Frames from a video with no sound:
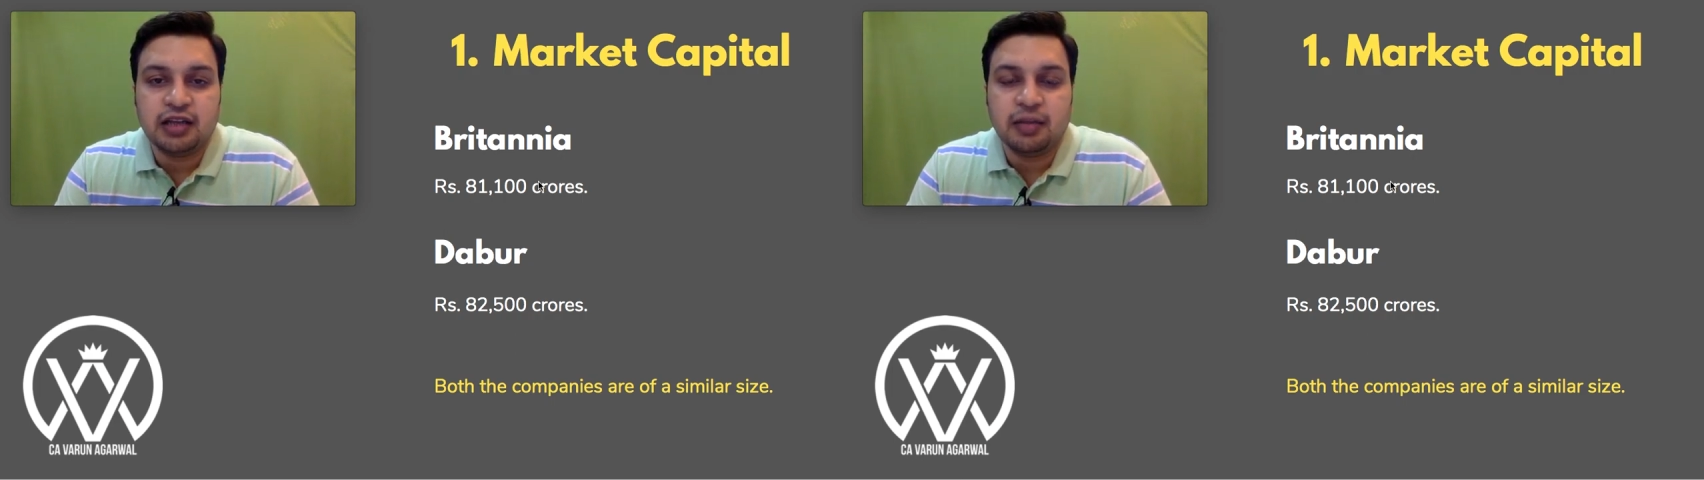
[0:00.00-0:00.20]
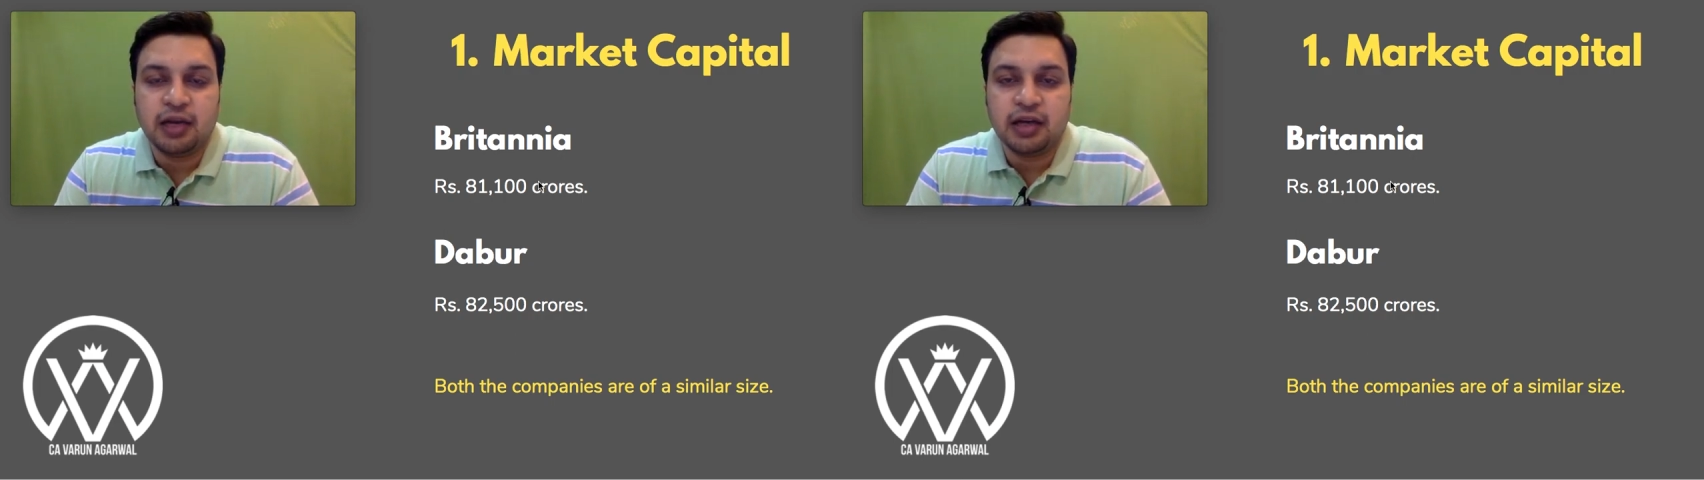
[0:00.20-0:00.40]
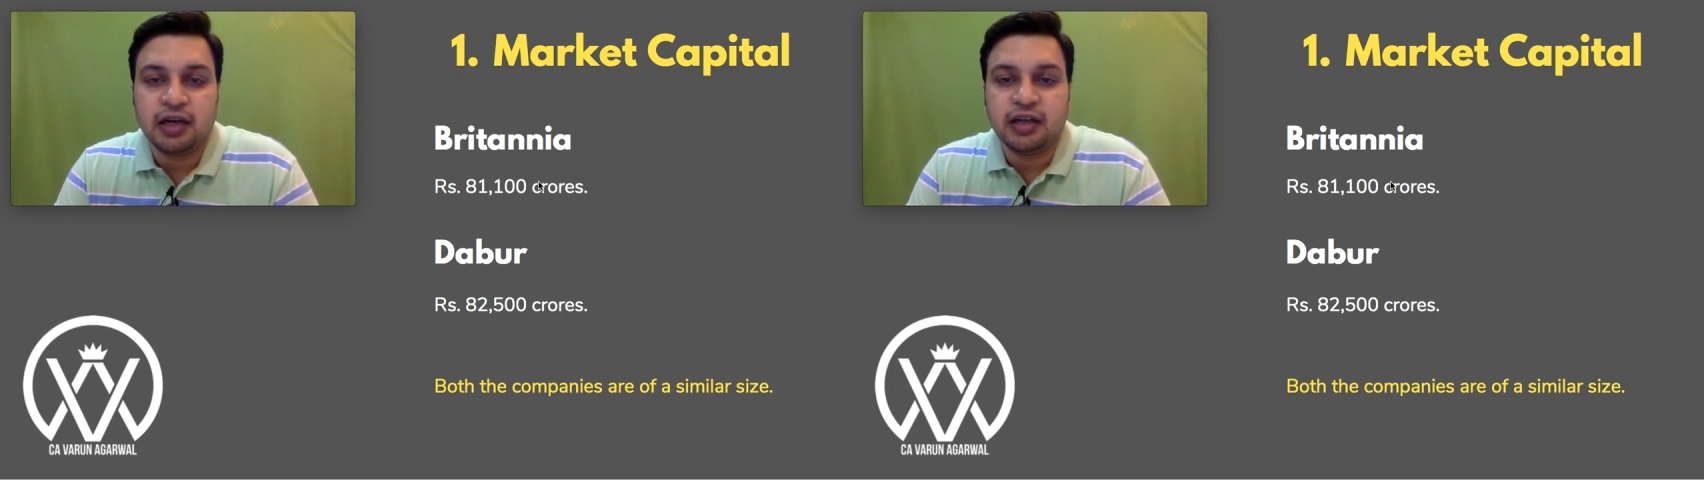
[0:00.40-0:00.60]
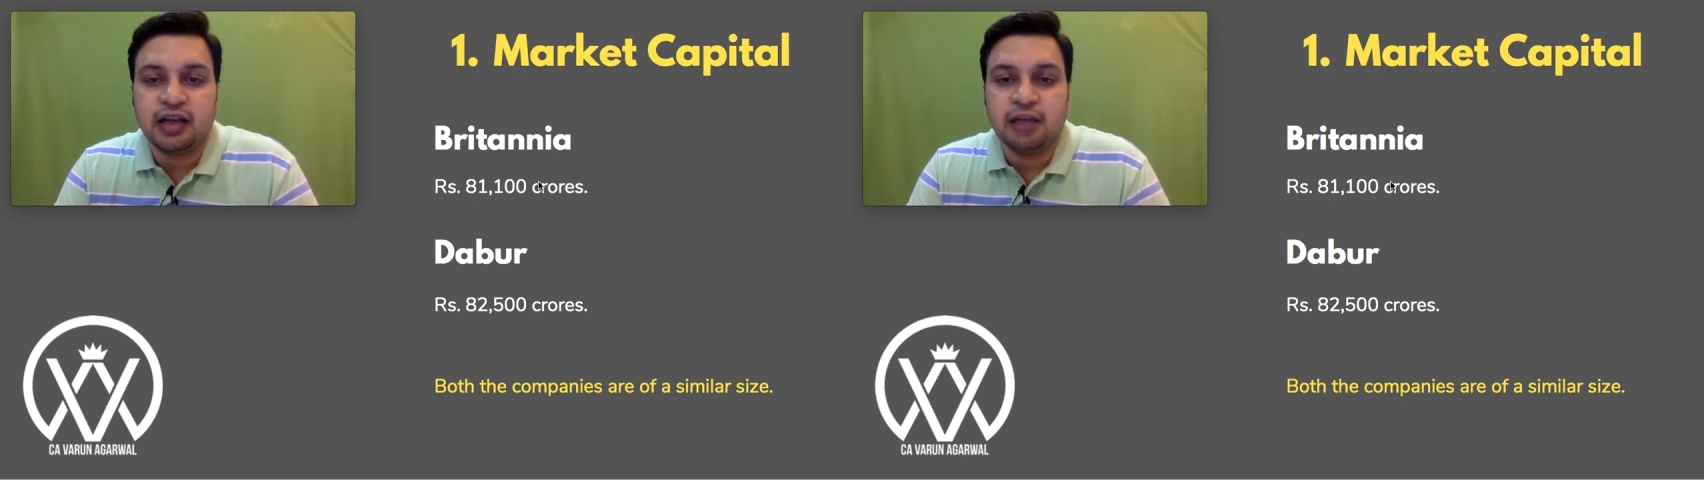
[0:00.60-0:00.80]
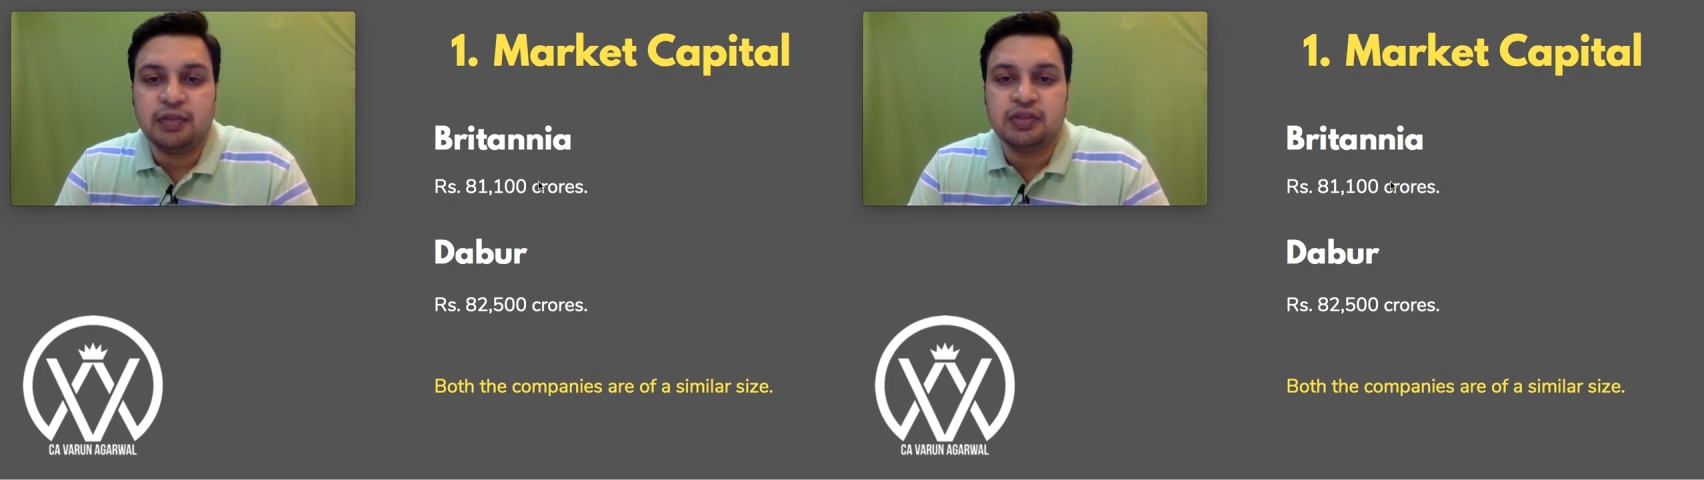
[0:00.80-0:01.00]
the market
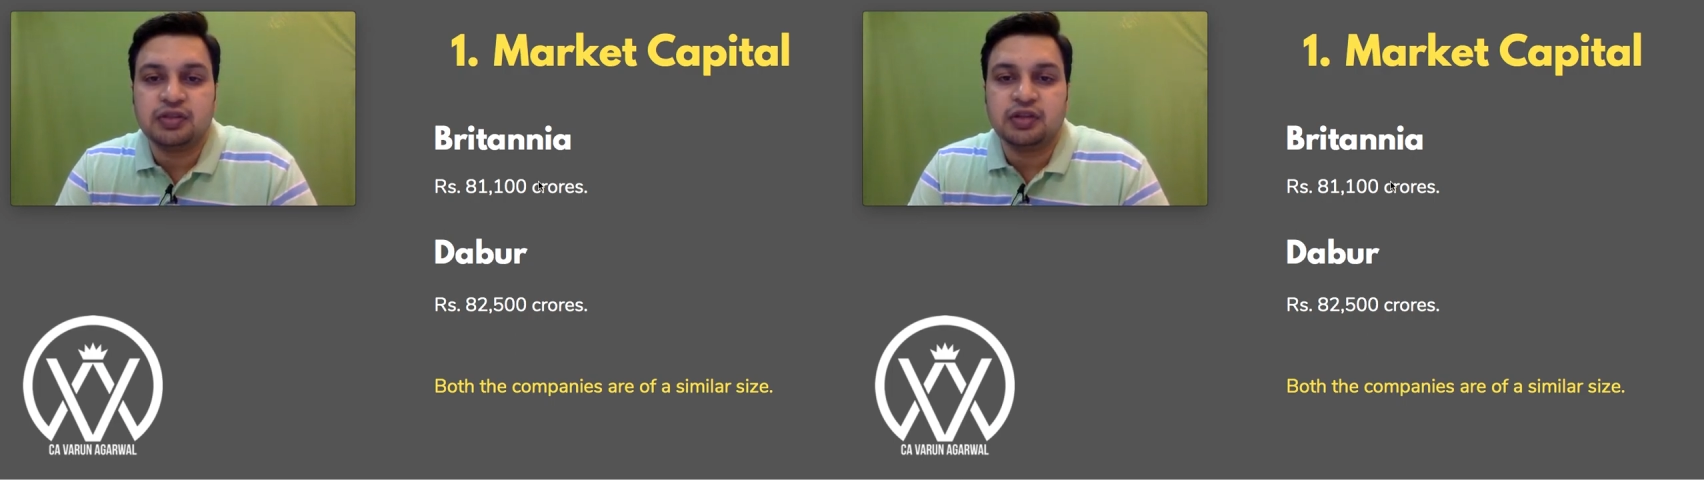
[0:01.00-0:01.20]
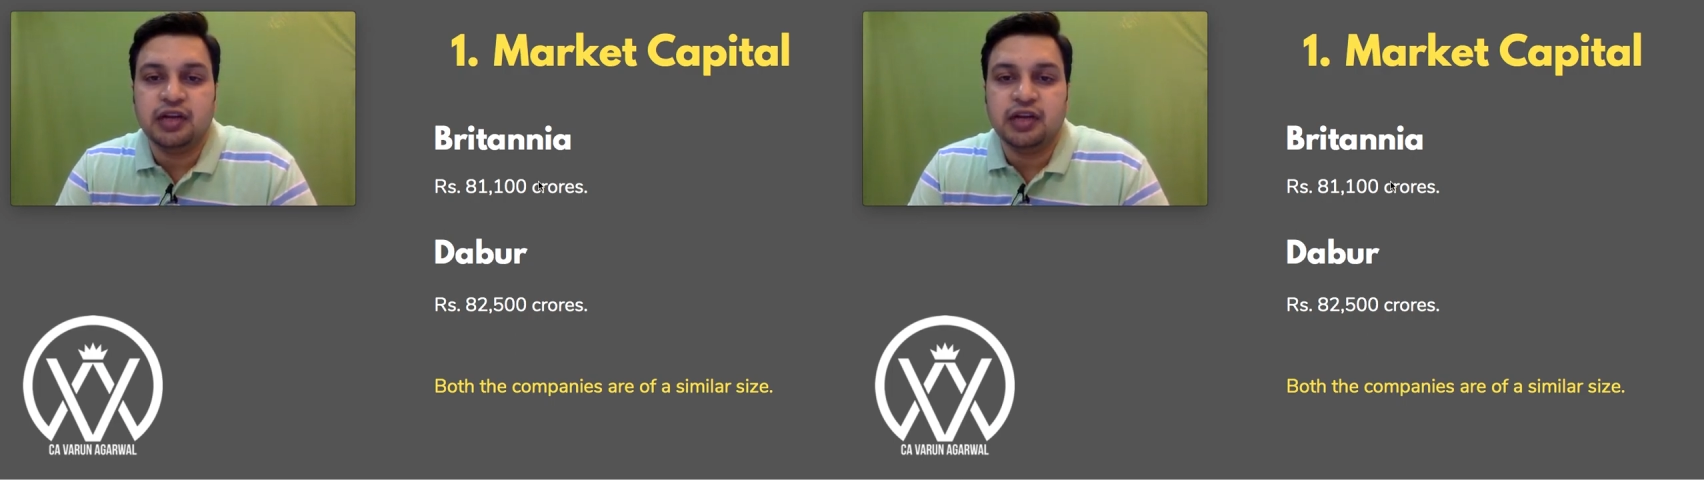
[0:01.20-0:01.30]
cap is